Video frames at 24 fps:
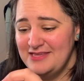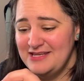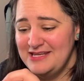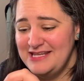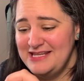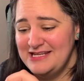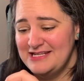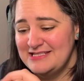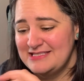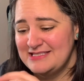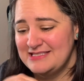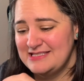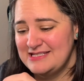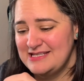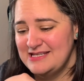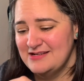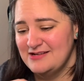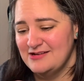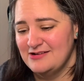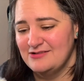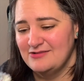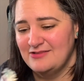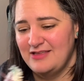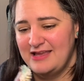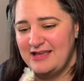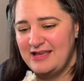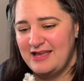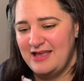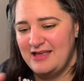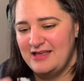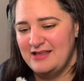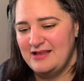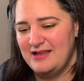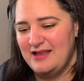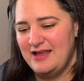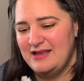neatest here. Like
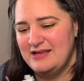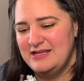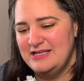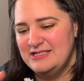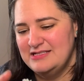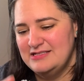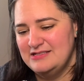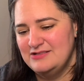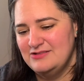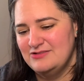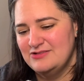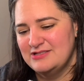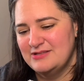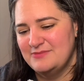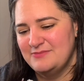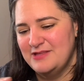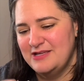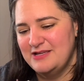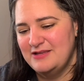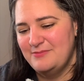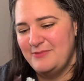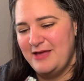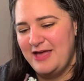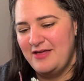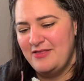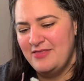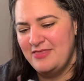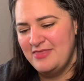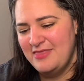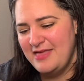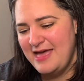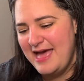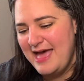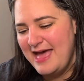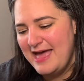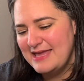I need to do something about
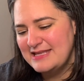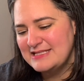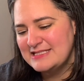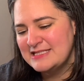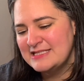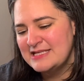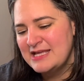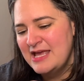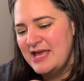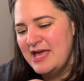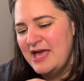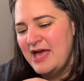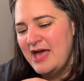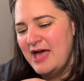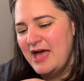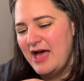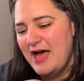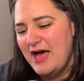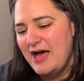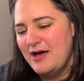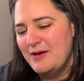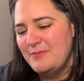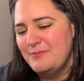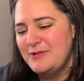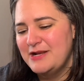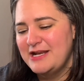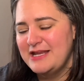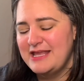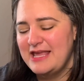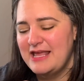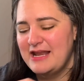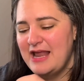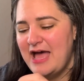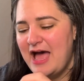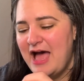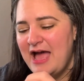that. But
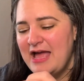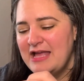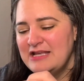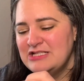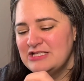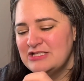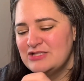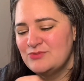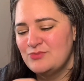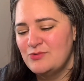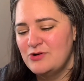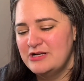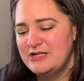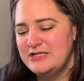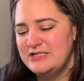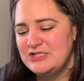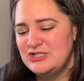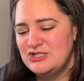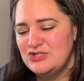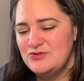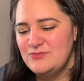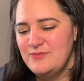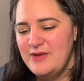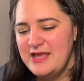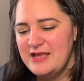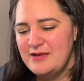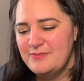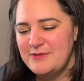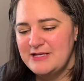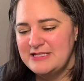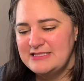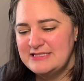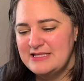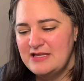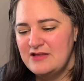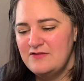again, I just wanted to make
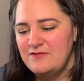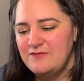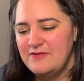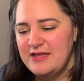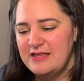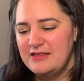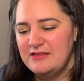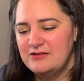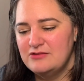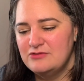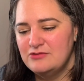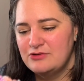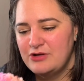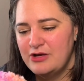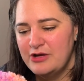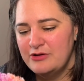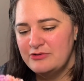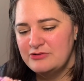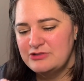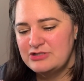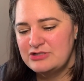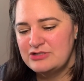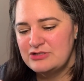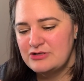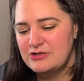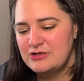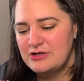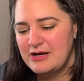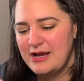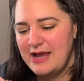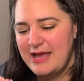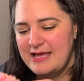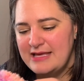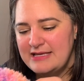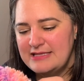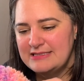myself a little coaster
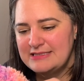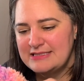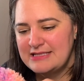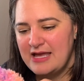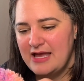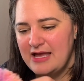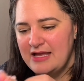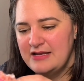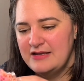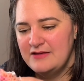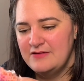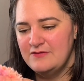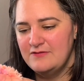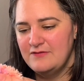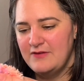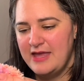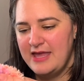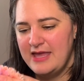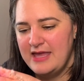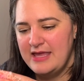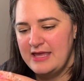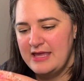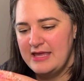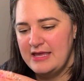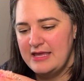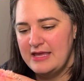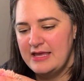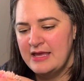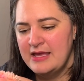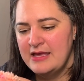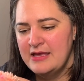as kind of a,